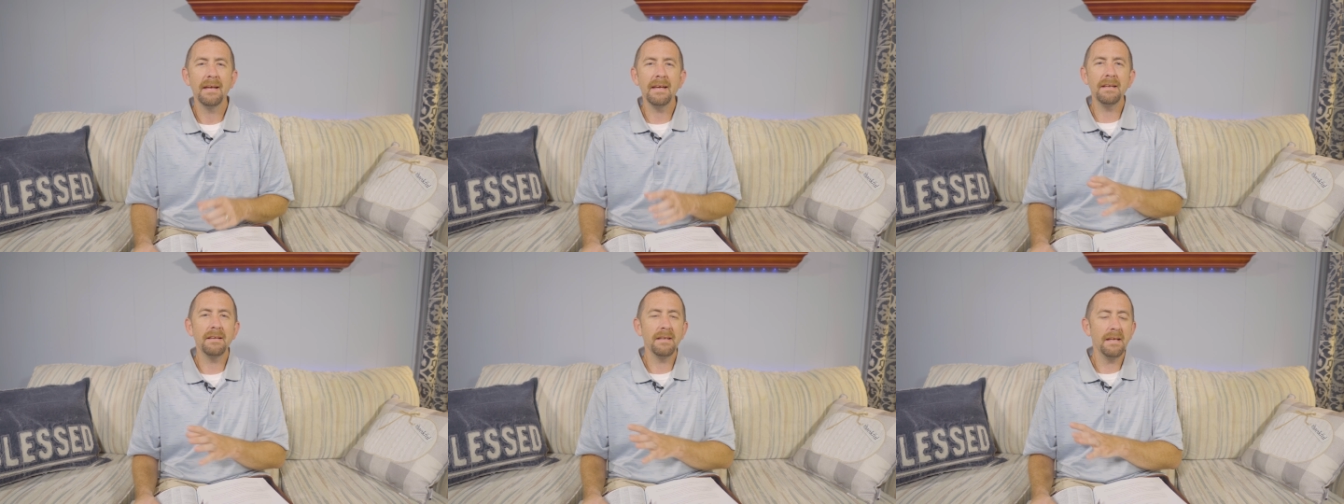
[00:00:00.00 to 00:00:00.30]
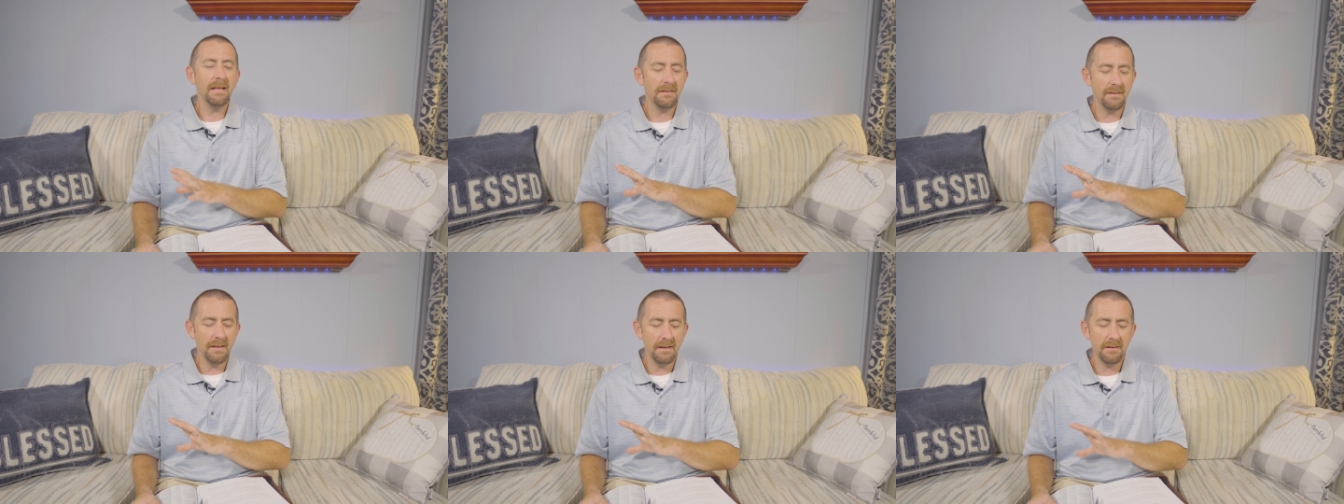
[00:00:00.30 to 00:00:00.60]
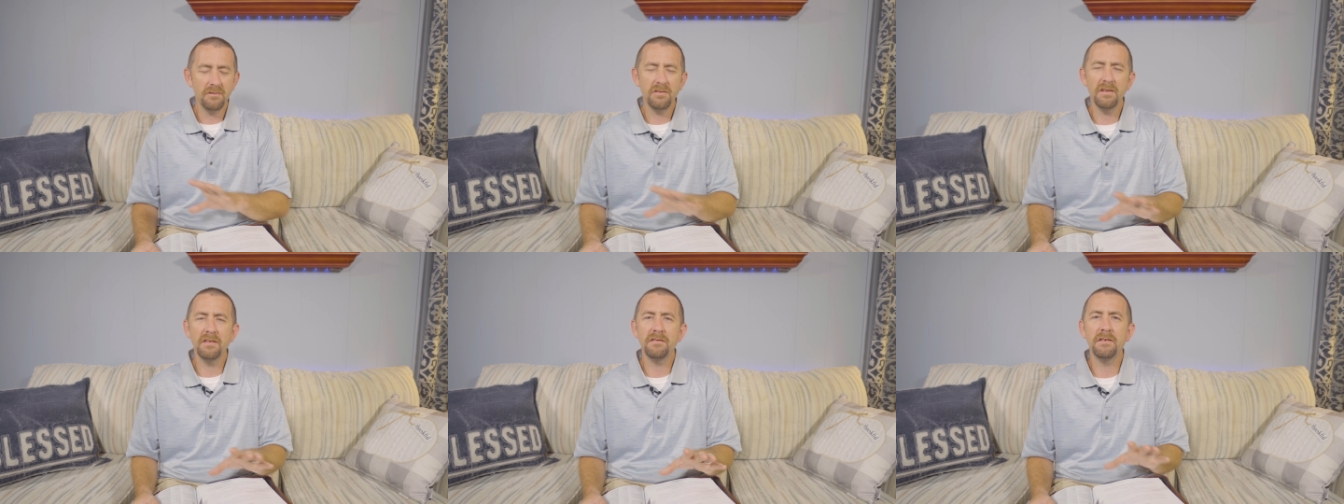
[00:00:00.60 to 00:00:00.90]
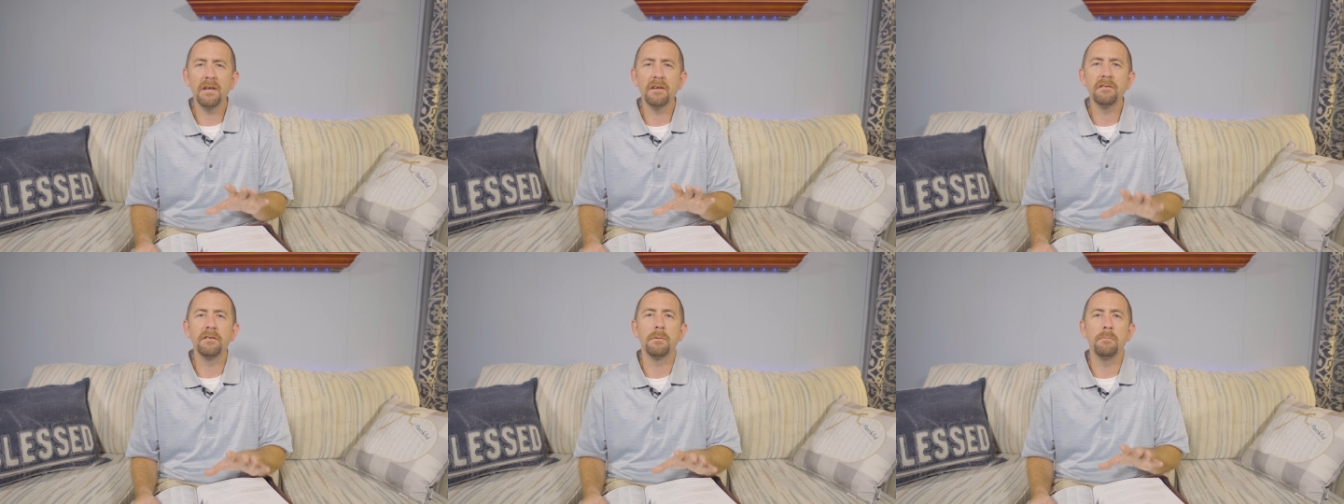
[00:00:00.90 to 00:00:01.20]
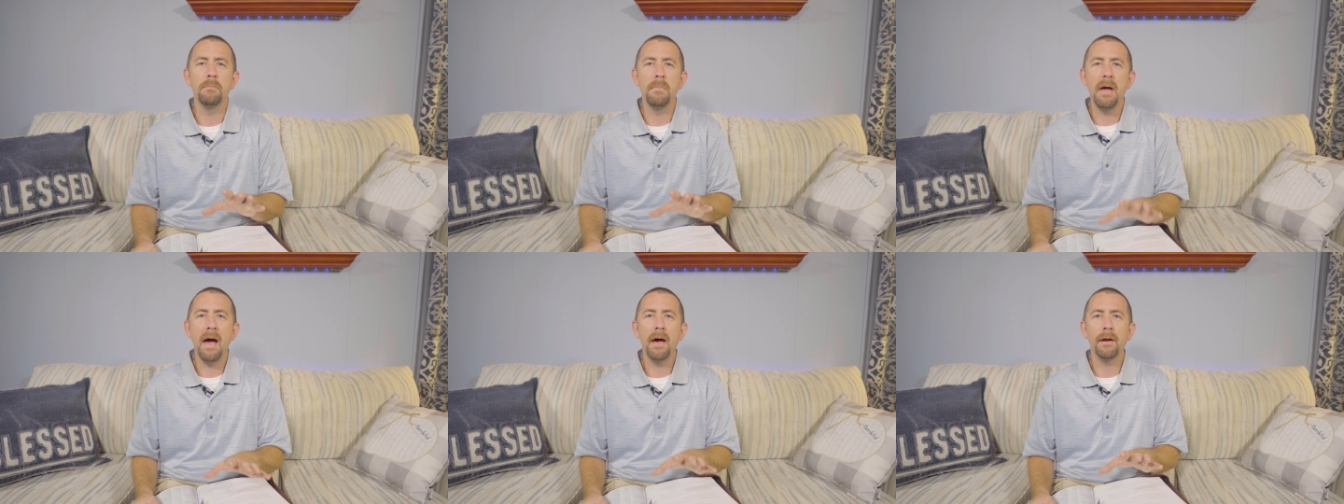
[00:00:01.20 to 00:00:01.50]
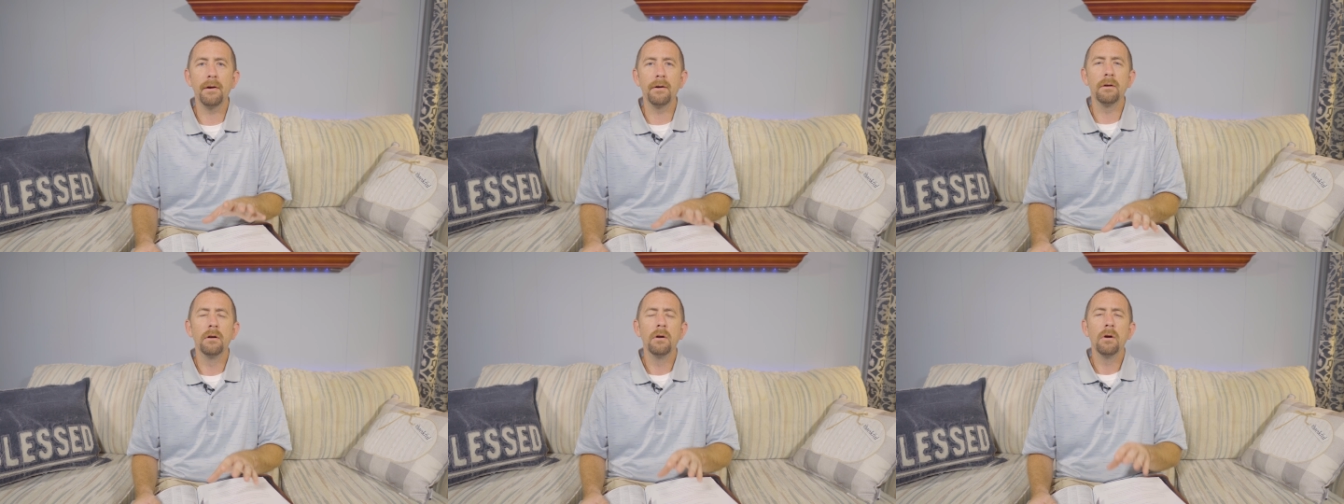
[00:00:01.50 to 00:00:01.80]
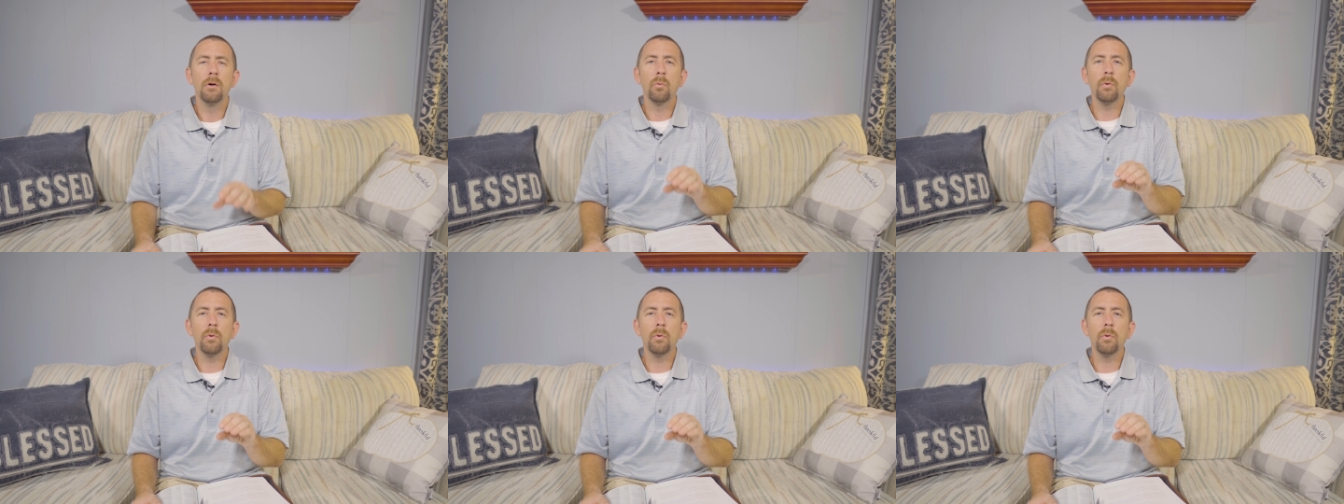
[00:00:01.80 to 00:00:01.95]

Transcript: It just doesn't matter.